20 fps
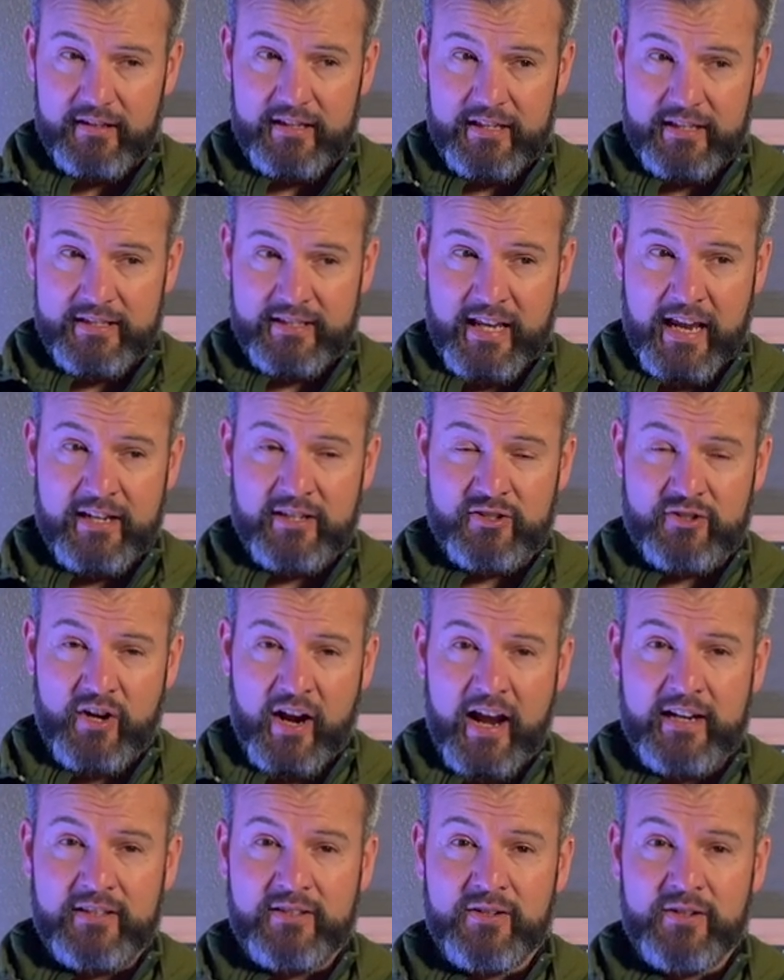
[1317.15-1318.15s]
Satan
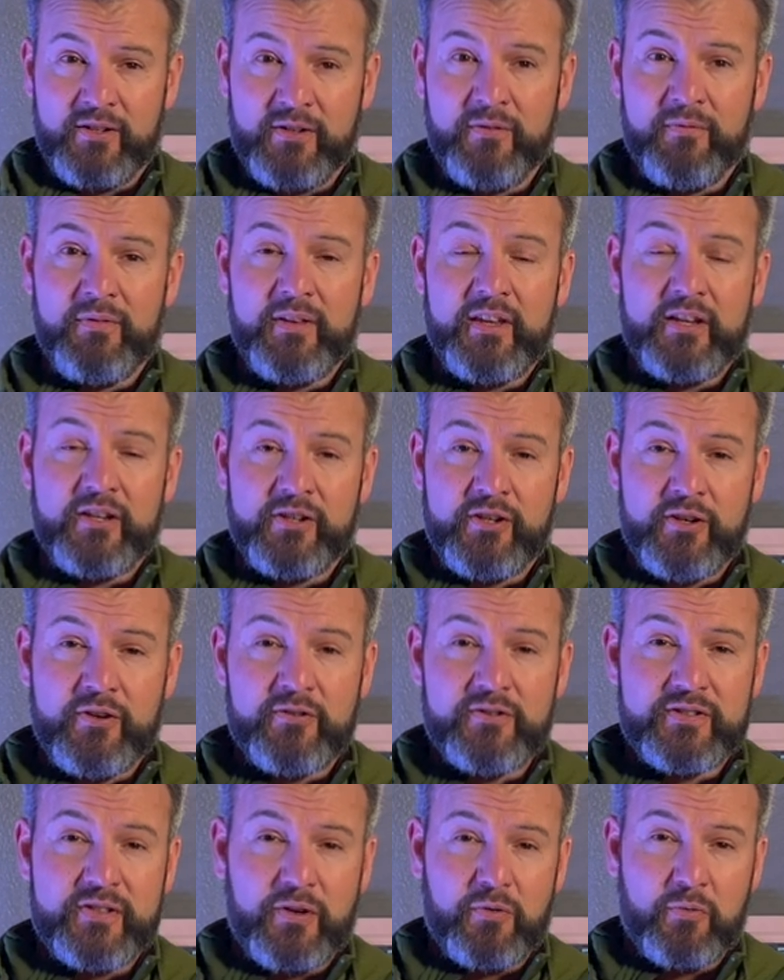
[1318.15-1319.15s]
tried to
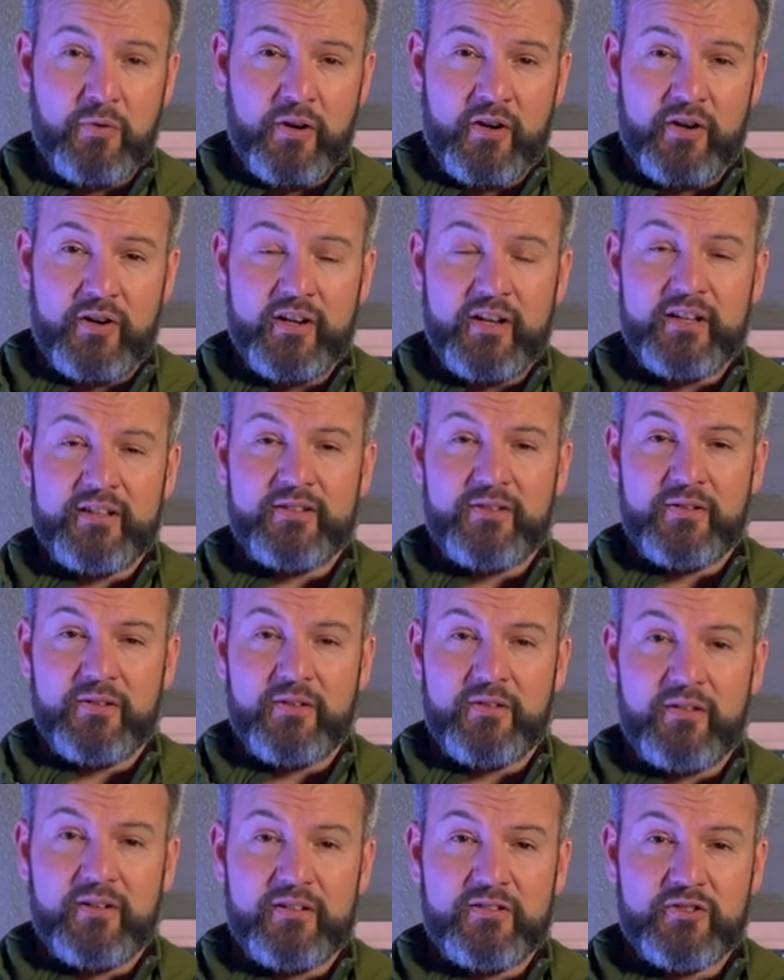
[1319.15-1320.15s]
use the word
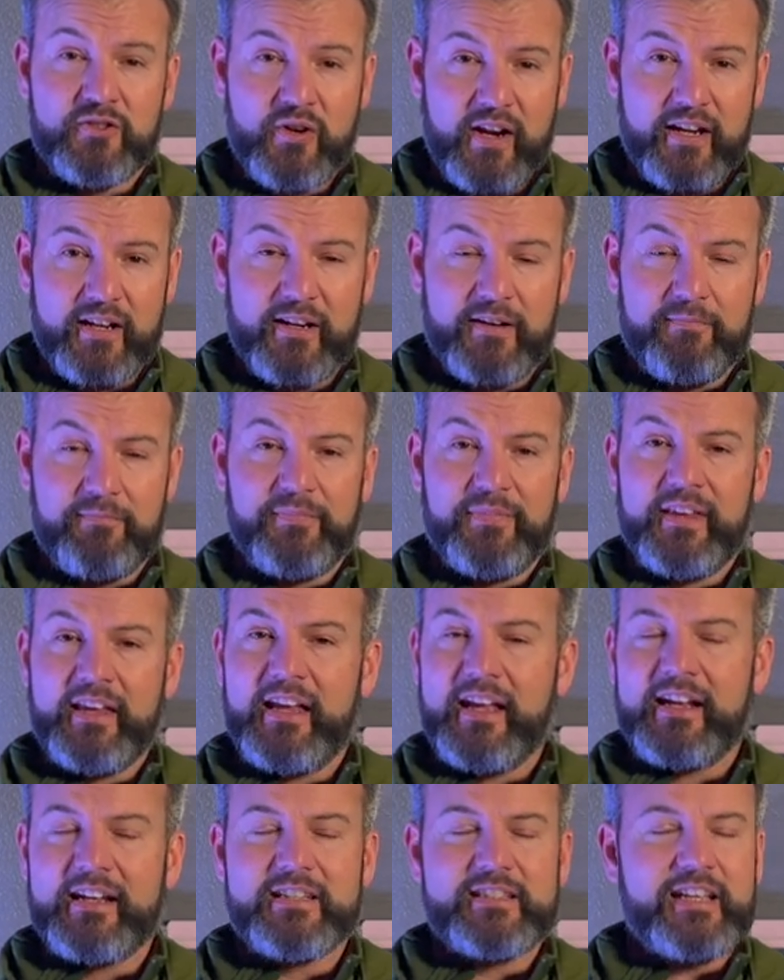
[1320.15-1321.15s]
to trick him.
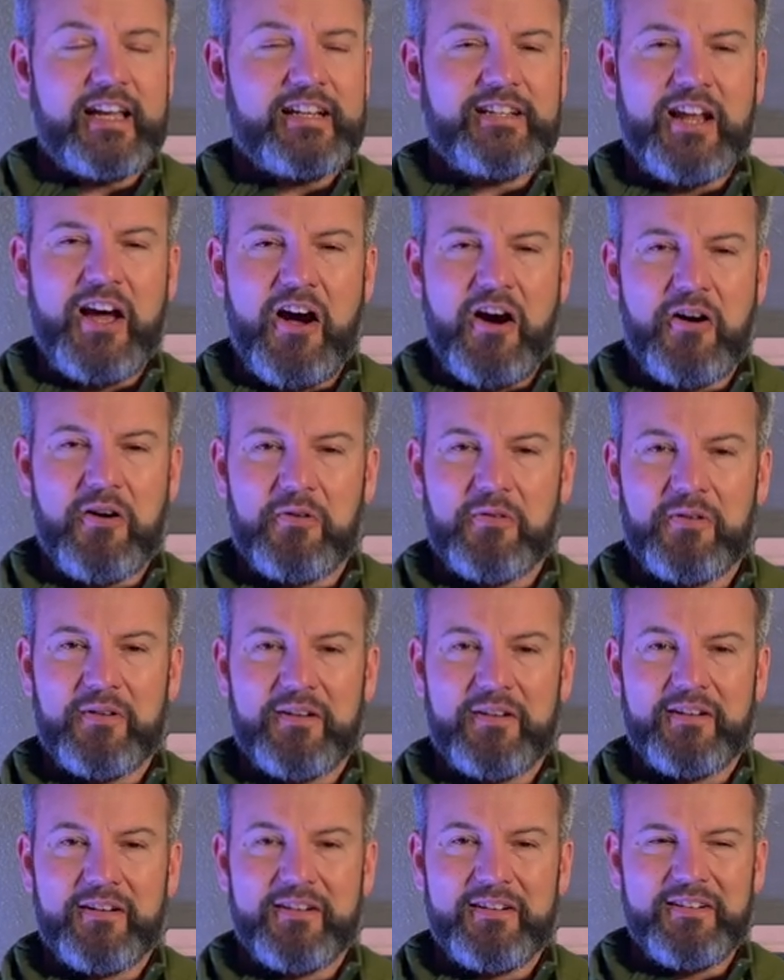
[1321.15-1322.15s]
And he's like, no,
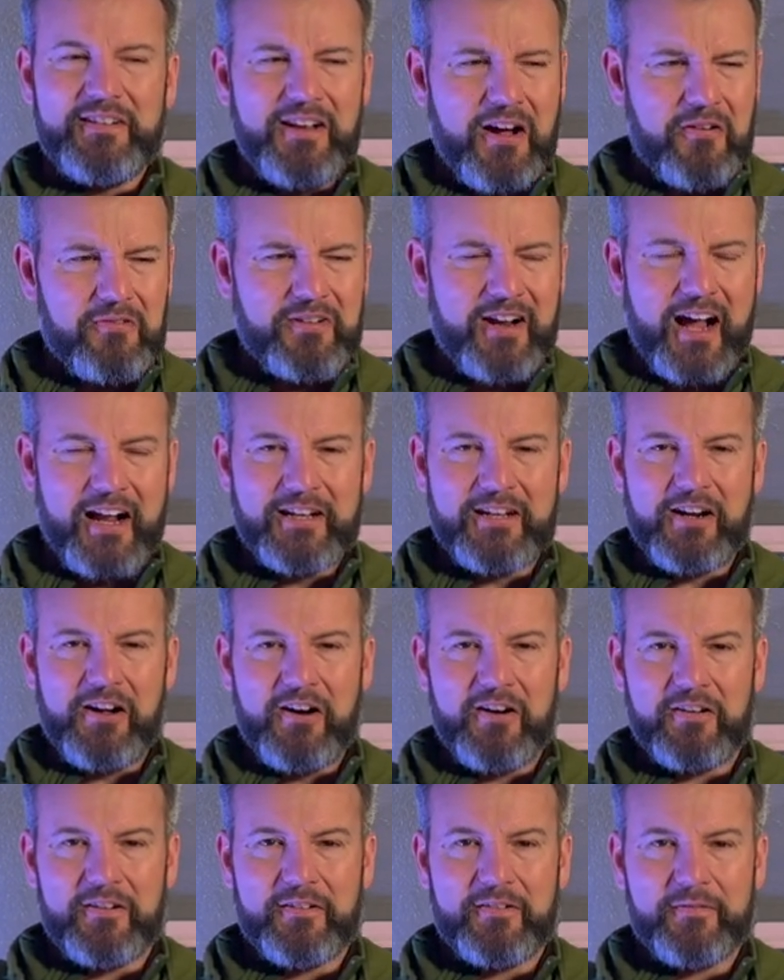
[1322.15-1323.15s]
no, not at
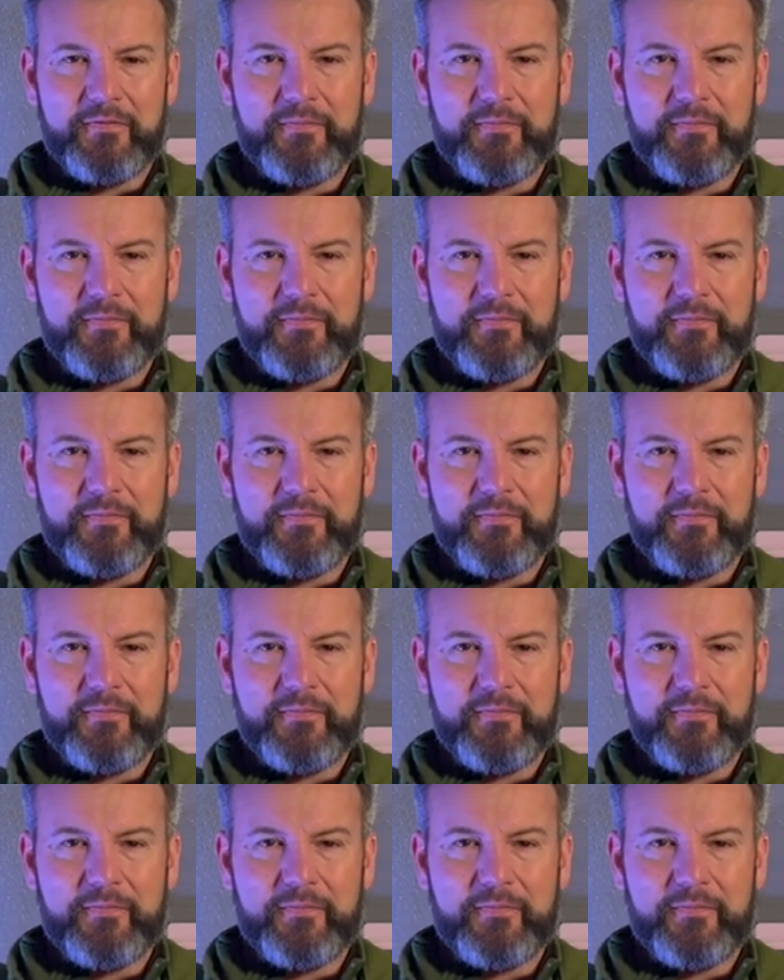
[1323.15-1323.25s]
all.